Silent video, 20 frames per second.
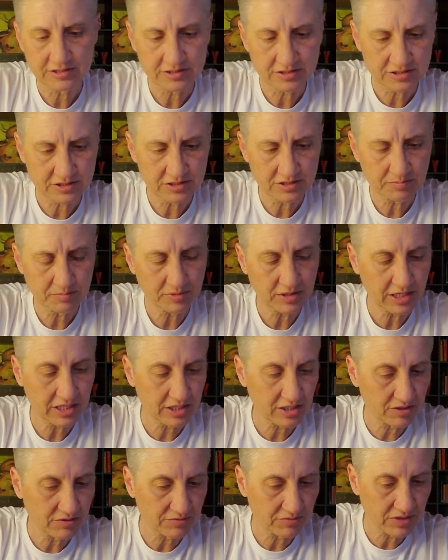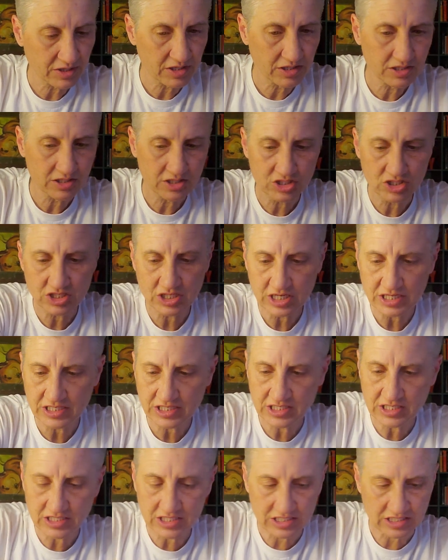some kind of
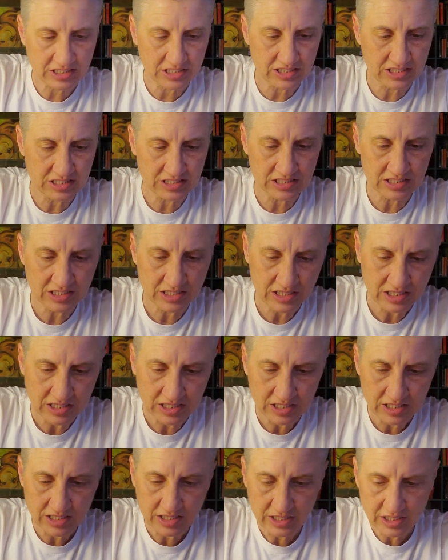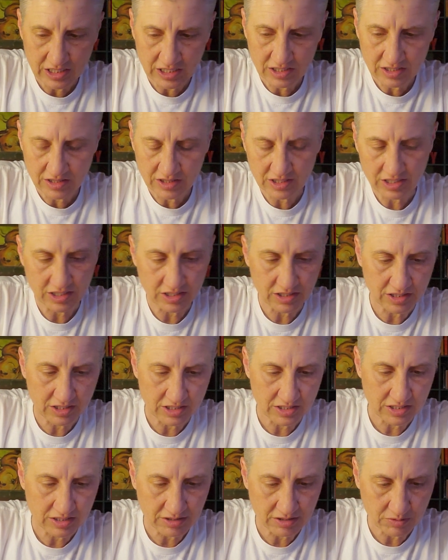justice that the
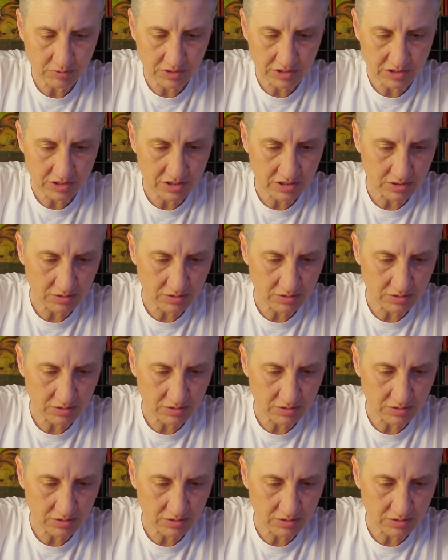tarot wants